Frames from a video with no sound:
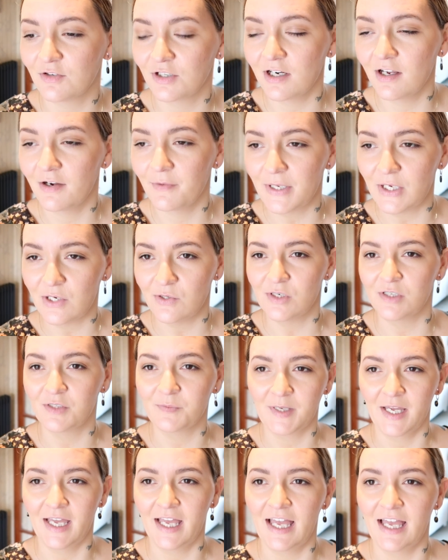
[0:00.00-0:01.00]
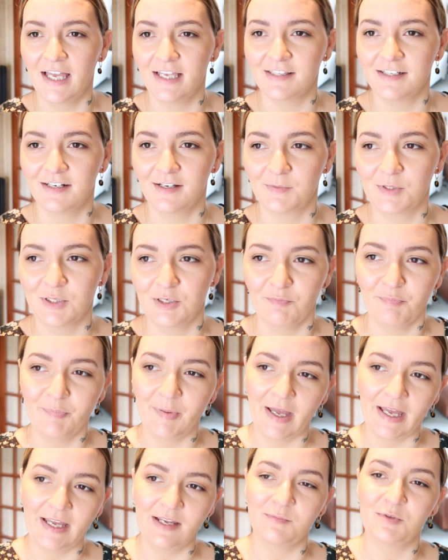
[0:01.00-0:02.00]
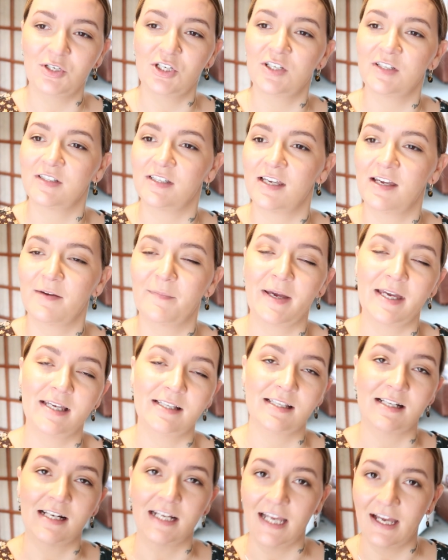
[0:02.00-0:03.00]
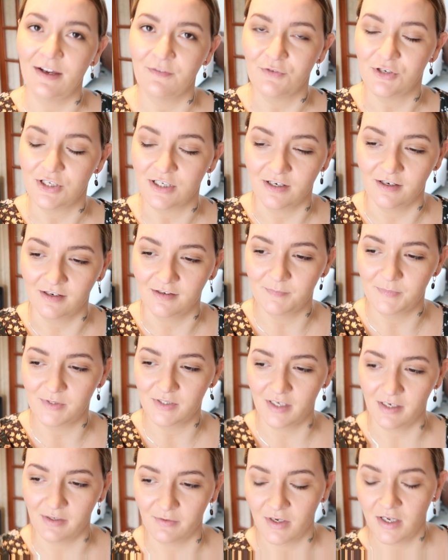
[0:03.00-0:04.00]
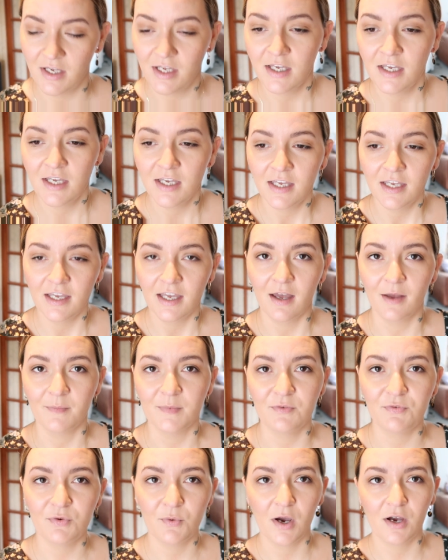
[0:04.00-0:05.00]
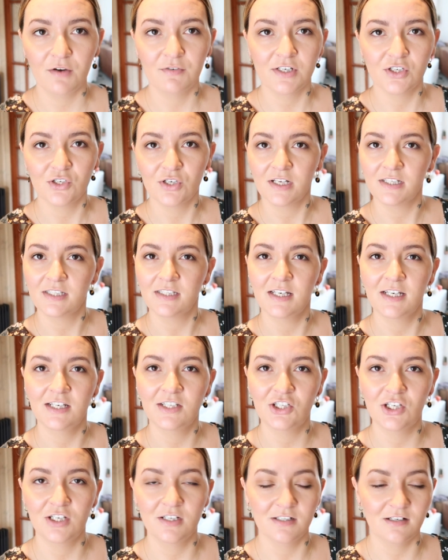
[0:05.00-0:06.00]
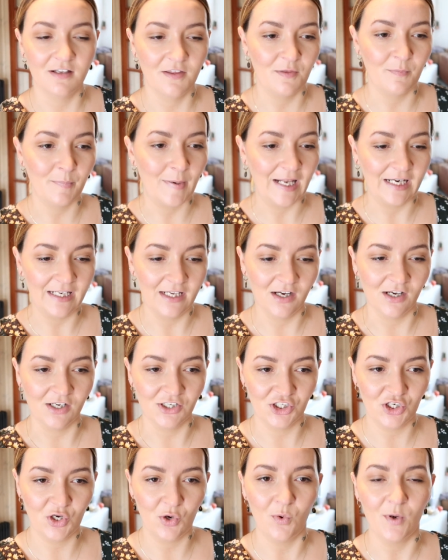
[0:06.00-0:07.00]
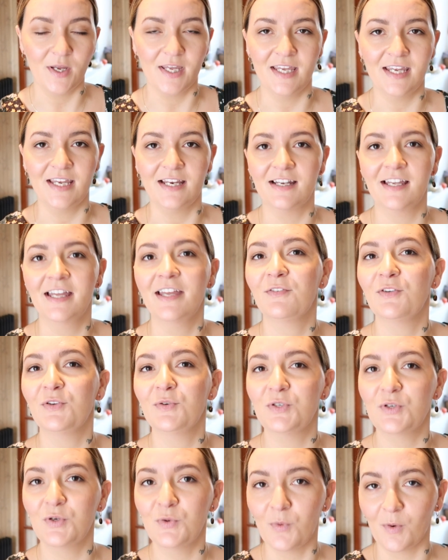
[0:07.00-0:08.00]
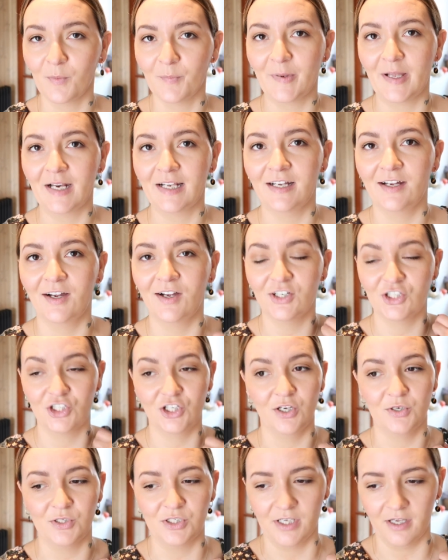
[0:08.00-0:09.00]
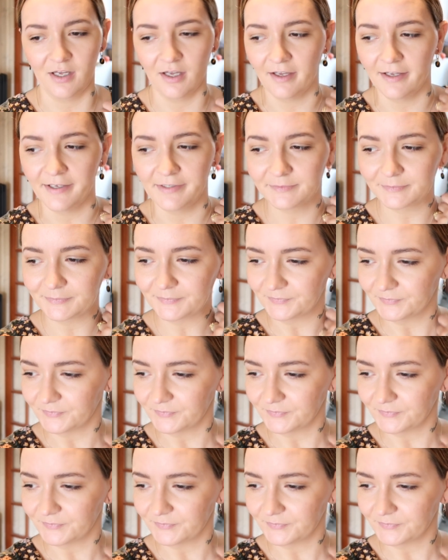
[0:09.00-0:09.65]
Oh, Chloe, who does my hair, is an absolute babe. She does it amazingly every time. So if you are interested, she's like the balayage queen. If you do want balayage, go to her.